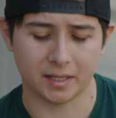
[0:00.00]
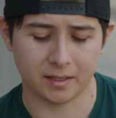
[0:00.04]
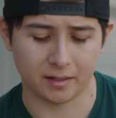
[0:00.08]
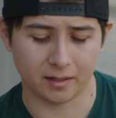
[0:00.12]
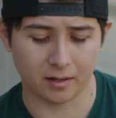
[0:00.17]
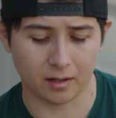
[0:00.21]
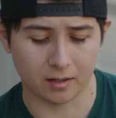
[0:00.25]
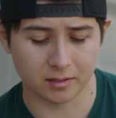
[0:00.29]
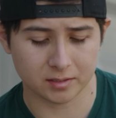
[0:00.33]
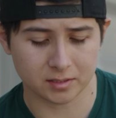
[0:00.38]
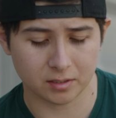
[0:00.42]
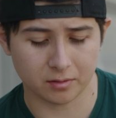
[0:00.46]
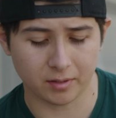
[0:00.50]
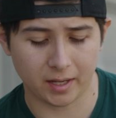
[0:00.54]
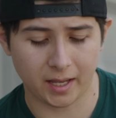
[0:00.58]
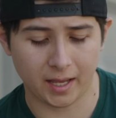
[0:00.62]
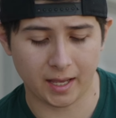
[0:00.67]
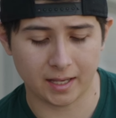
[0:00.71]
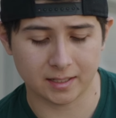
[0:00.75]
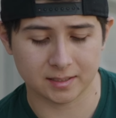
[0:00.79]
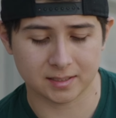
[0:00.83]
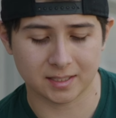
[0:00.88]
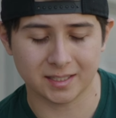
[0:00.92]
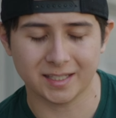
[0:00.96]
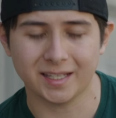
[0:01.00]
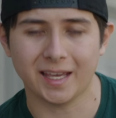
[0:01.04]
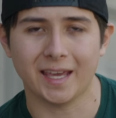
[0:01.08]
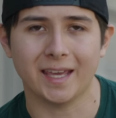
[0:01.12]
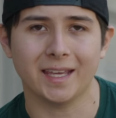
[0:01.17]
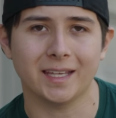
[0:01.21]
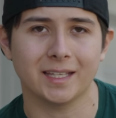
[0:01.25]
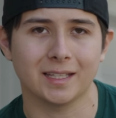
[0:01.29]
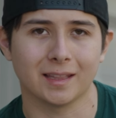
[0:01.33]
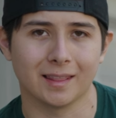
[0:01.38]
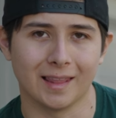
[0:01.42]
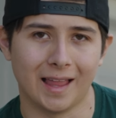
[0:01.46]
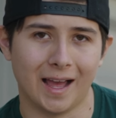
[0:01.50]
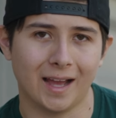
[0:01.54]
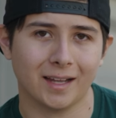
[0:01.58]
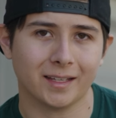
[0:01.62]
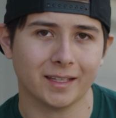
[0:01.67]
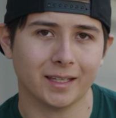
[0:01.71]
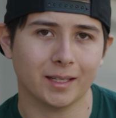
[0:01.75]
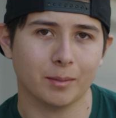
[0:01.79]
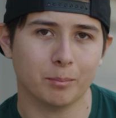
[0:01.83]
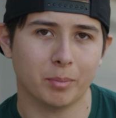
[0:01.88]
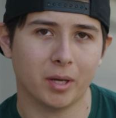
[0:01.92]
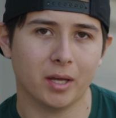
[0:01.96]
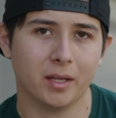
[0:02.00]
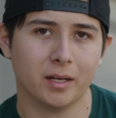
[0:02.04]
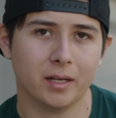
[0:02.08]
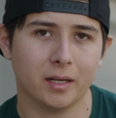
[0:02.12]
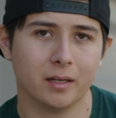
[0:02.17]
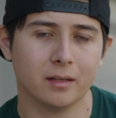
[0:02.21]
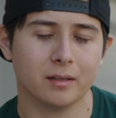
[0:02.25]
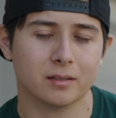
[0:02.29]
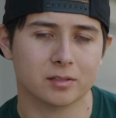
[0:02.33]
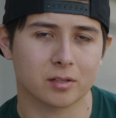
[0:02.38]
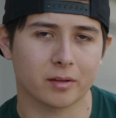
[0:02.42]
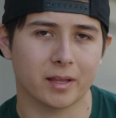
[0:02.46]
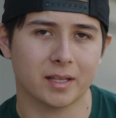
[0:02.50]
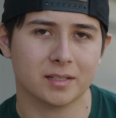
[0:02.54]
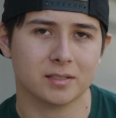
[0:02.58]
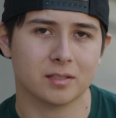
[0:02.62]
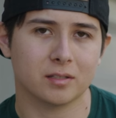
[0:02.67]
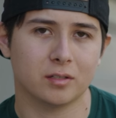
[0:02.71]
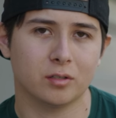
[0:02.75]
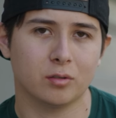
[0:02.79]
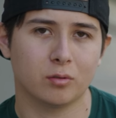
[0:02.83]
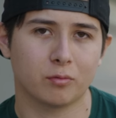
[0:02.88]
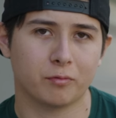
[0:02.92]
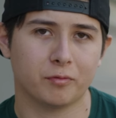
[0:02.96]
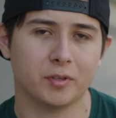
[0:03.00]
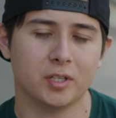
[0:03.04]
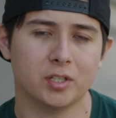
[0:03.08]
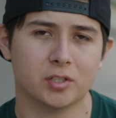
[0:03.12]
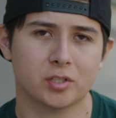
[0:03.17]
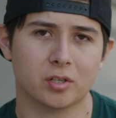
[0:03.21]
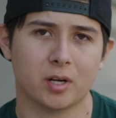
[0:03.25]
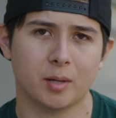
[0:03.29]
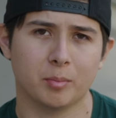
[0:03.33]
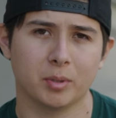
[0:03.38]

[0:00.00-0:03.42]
and it also has the A locking button. So that's a new feature.